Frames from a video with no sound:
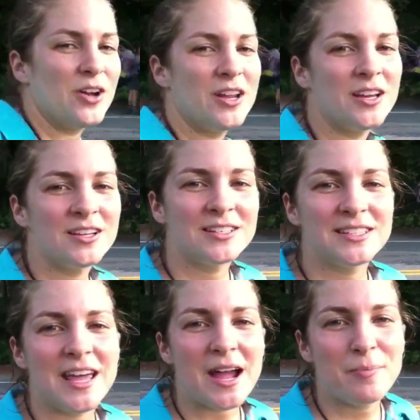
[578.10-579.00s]
gonna
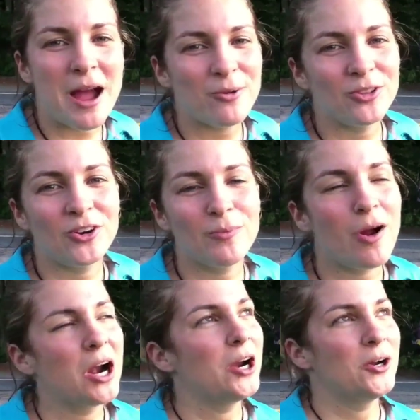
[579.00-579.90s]
slack pack with her
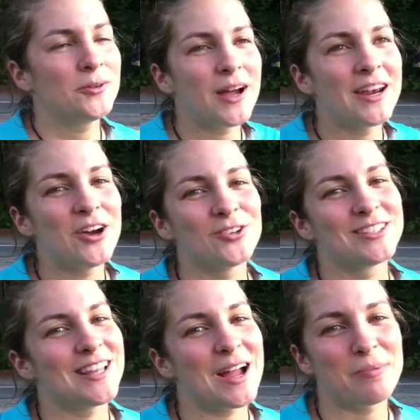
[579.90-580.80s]
tomorrow. I know,
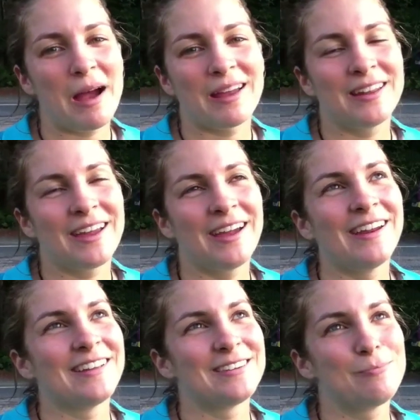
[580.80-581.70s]
slack packing
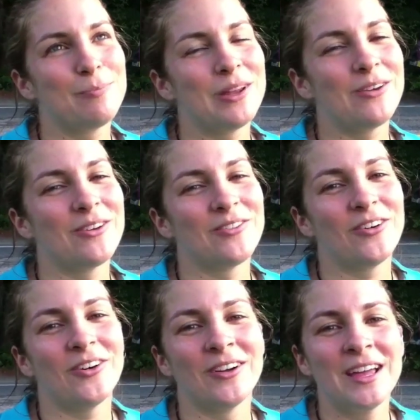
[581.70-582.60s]
again, it's
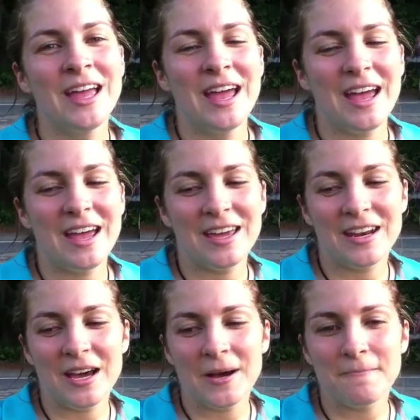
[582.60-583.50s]
beautiful.
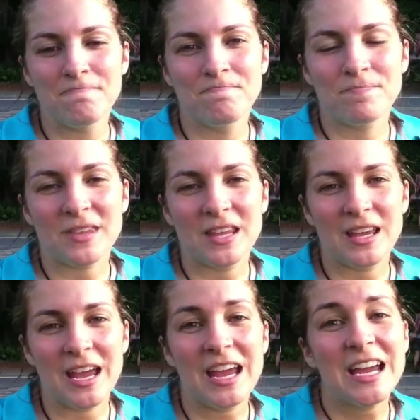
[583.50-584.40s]
And, um,
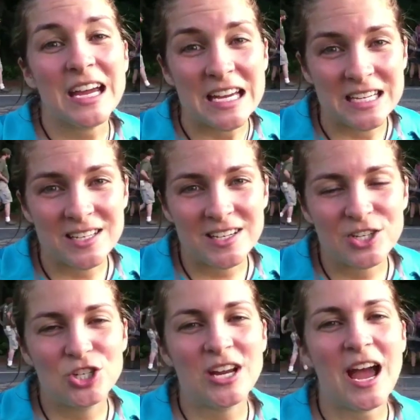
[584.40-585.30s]
and
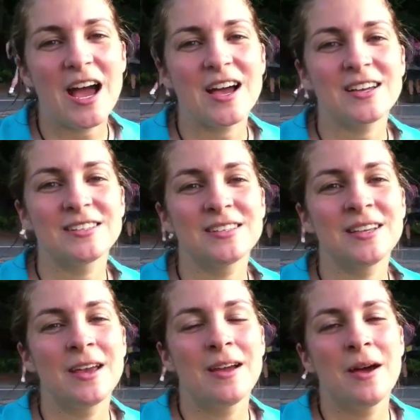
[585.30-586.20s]
she has